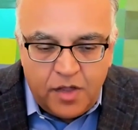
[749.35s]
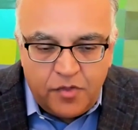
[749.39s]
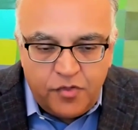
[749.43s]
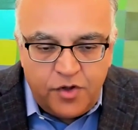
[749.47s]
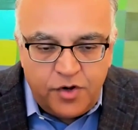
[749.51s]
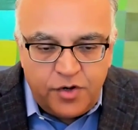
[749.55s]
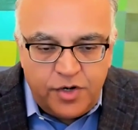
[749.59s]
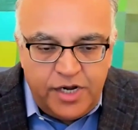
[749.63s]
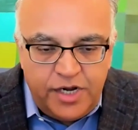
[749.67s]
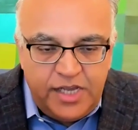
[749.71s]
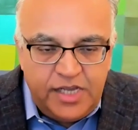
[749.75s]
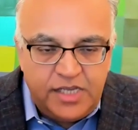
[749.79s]

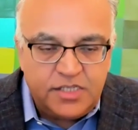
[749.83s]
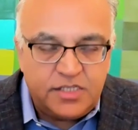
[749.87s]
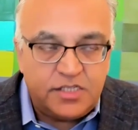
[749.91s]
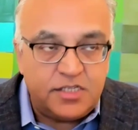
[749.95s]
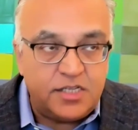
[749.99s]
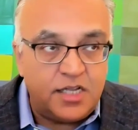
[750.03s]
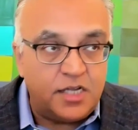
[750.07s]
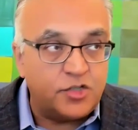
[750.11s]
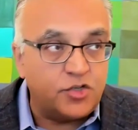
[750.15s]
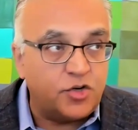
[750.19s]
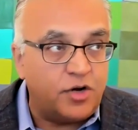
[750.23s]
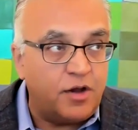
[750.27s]
There is
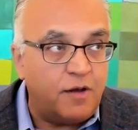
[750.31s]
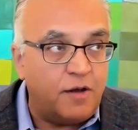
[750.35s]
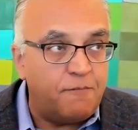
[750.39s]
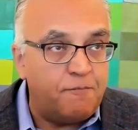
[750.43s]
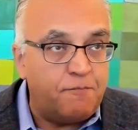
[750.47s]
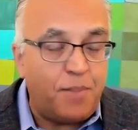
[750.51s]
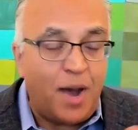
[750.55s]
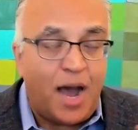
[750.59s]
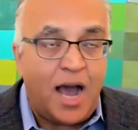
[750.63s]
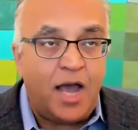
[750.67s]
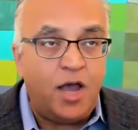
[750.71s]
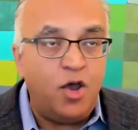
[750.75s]
the sort
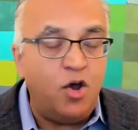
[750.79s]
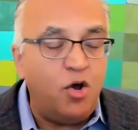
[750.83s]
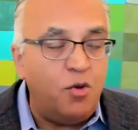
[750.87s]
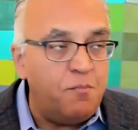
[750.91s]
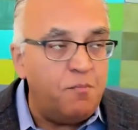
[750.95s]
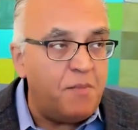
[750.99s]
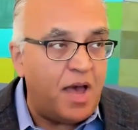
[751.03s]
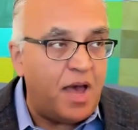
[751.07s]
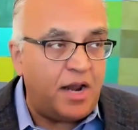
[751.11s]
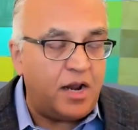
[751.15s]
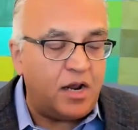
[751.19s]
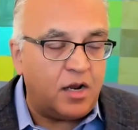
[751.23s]
of
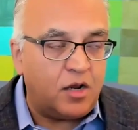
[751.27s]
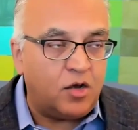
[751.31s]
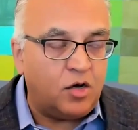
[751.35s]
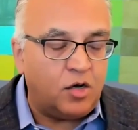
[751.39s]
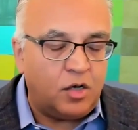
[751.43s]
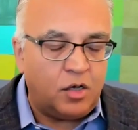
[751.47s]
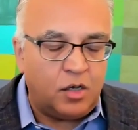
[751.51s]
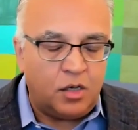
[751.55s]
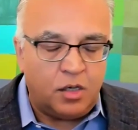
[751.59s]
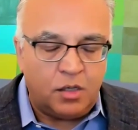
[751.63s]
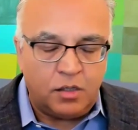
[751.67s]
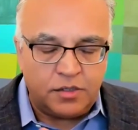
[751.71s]

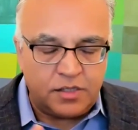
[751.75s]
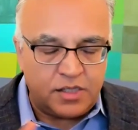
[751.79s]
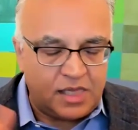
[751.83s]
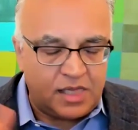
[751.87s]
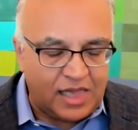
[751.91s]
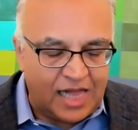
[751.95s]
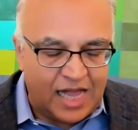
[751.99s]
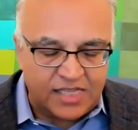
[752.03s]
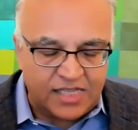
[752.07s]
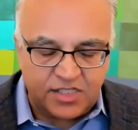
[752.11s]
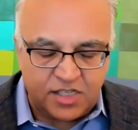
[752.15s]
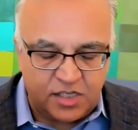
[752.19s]
biomedical,
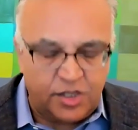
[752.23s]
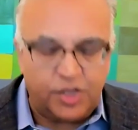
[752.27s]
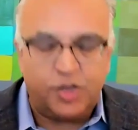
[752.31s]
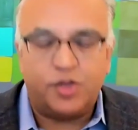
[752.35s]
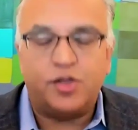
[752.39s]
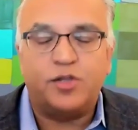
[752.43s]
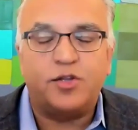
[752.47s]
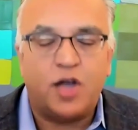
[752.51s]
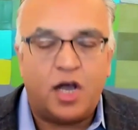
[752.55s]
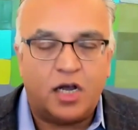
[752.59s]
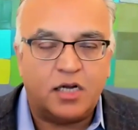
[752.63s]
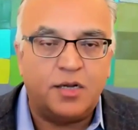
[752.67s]
classically
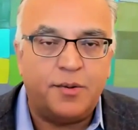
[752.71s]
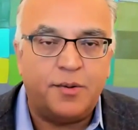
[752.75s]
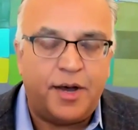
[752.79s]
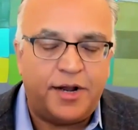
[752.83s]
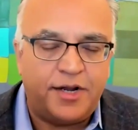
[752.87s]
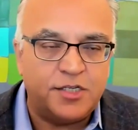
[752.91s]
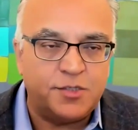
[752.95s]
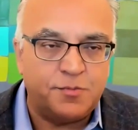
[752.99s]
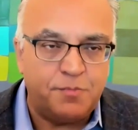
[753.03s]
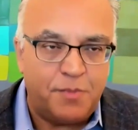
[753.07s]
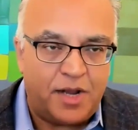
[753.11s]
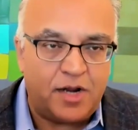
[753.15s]
talked about
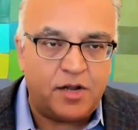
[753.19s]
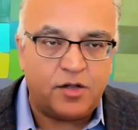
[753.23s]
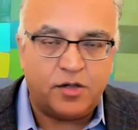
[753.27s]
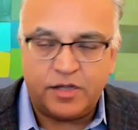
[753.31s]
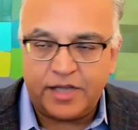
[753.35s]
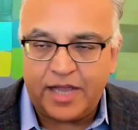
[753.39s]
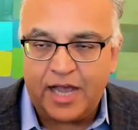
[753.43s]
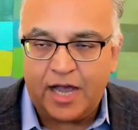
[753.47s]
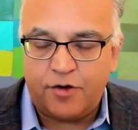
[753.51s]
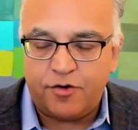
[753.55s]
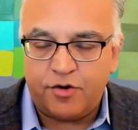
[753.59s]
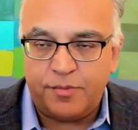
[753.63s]
as medical
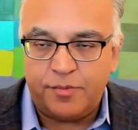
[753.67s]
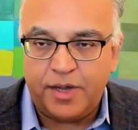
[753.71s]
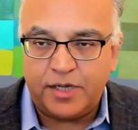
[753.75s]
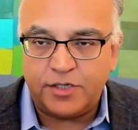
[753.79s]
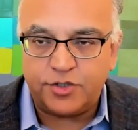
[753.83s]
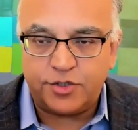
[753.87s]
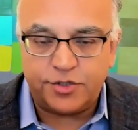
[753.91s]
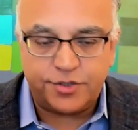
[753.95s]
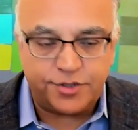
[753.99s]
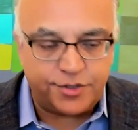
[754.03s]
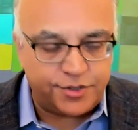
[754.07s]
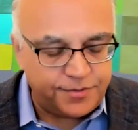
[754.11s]

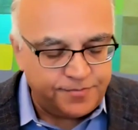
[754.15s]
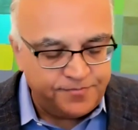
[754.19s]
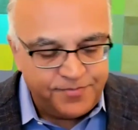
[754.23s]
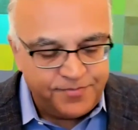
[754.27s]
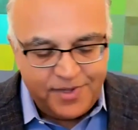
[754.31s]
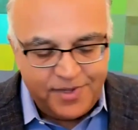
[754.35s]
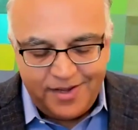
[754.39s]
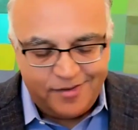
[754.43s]
countermeasures,